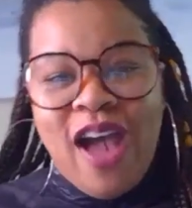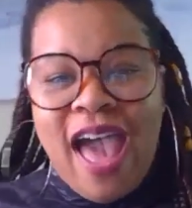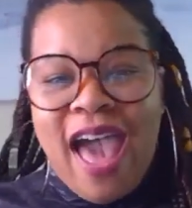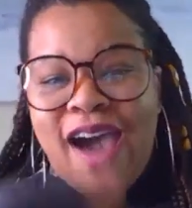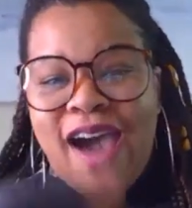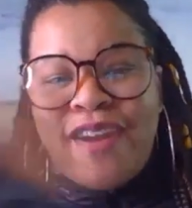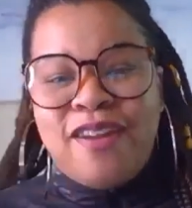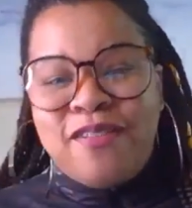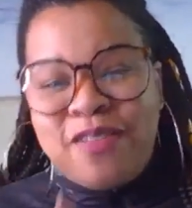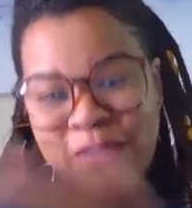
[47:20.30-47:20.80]

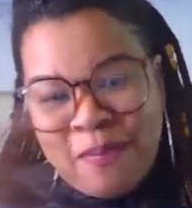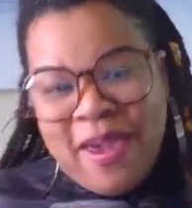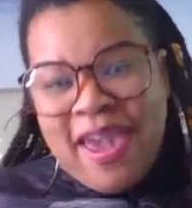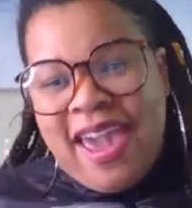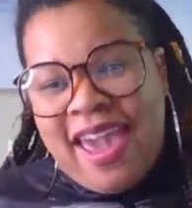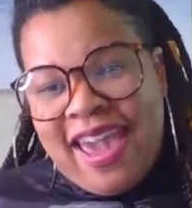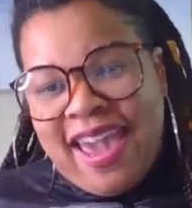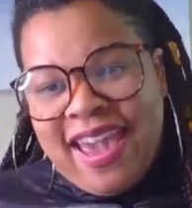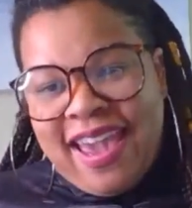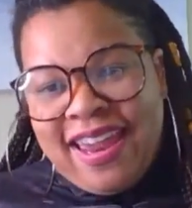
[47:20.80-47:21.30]
out of the
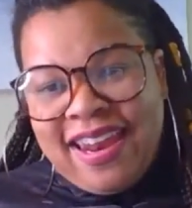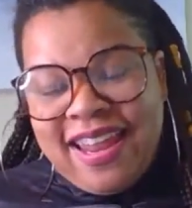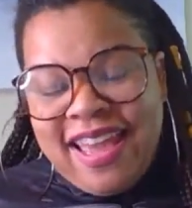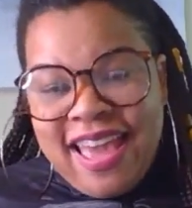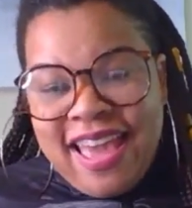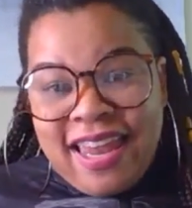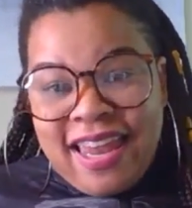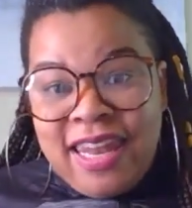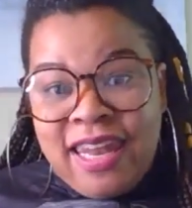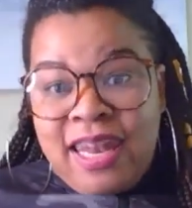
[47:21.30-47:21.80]
bed,
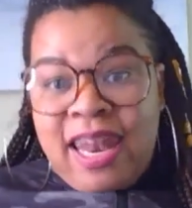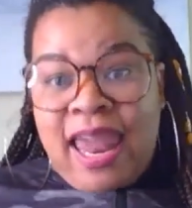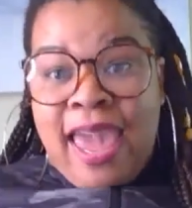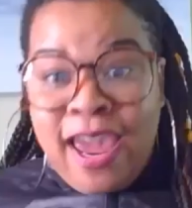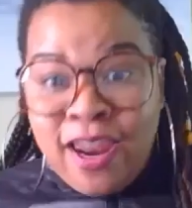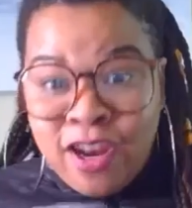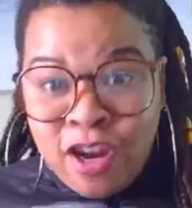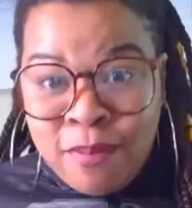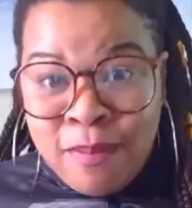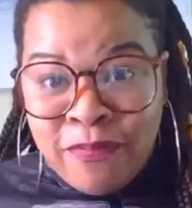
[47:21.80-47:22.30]

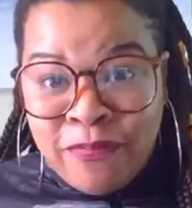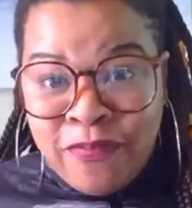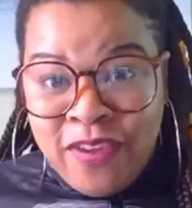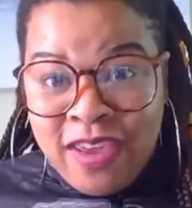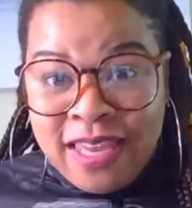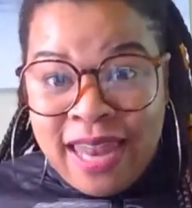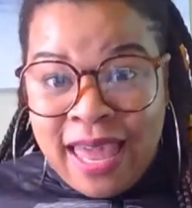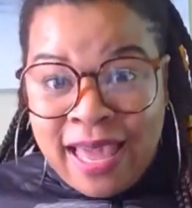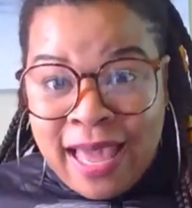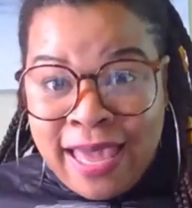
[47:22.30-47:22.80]
land on my feet
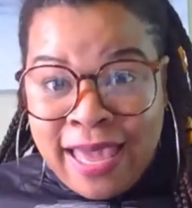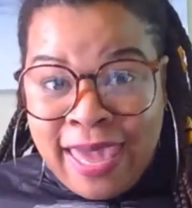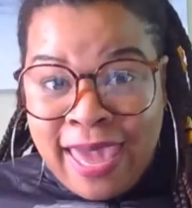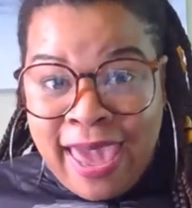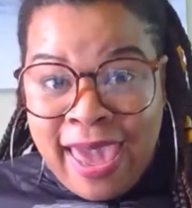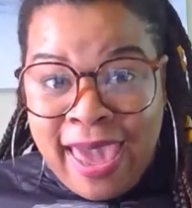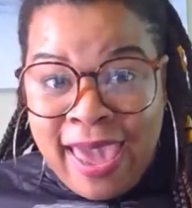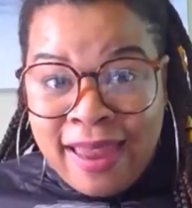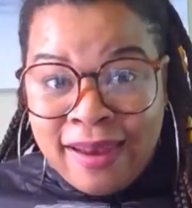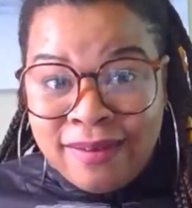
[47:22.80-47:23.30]
like a
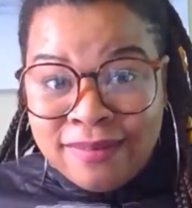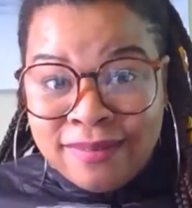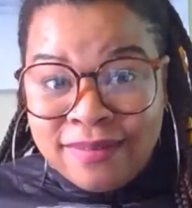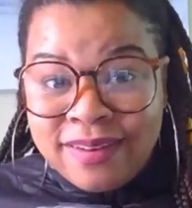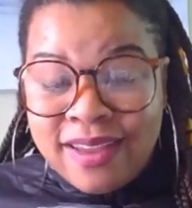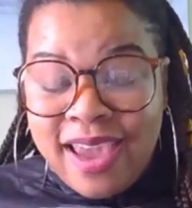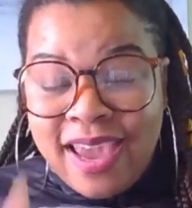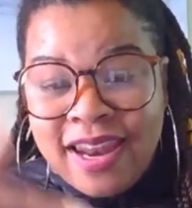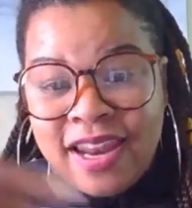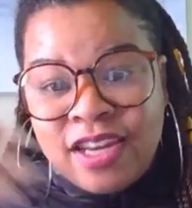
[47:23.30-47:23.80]
cat,
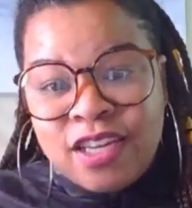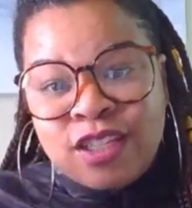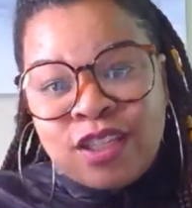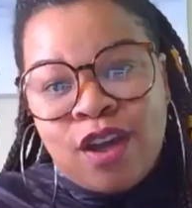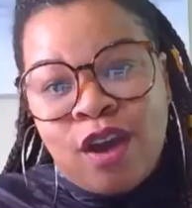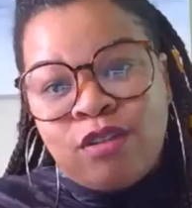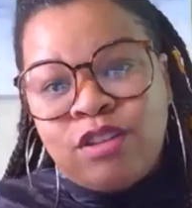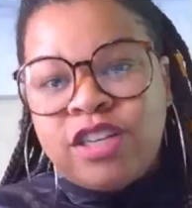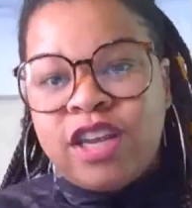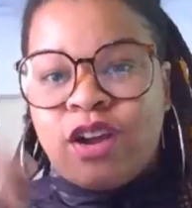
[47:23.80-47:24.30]
and then just go
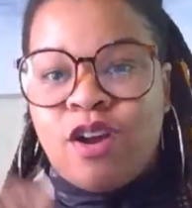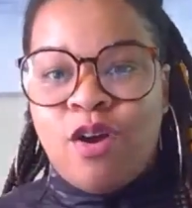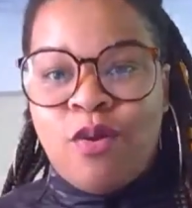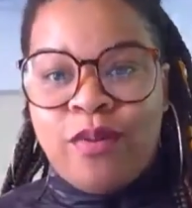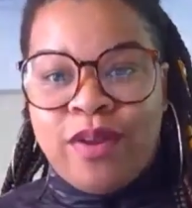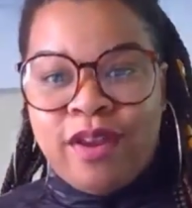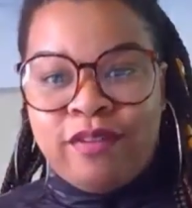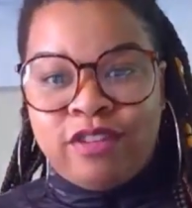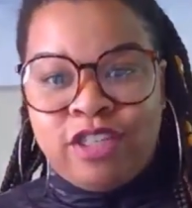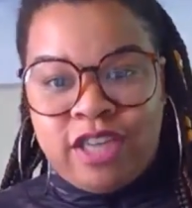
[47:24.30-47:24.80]
check on
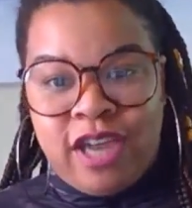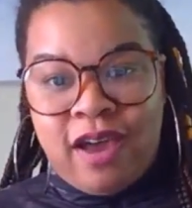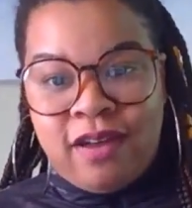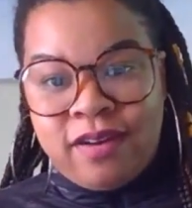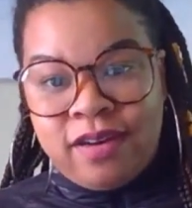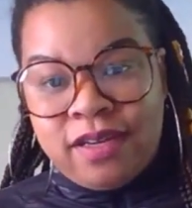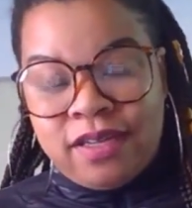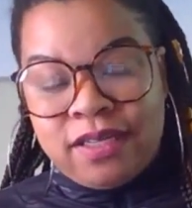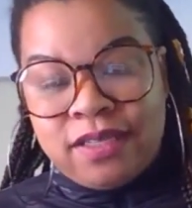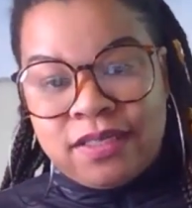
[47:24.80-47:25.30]
whatever child it
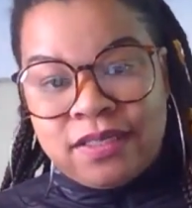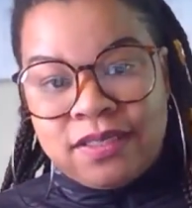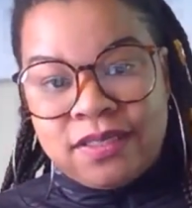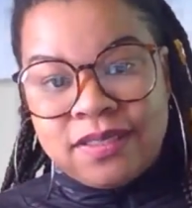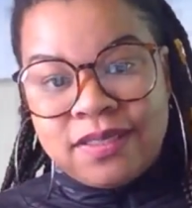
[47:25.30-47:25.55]
is.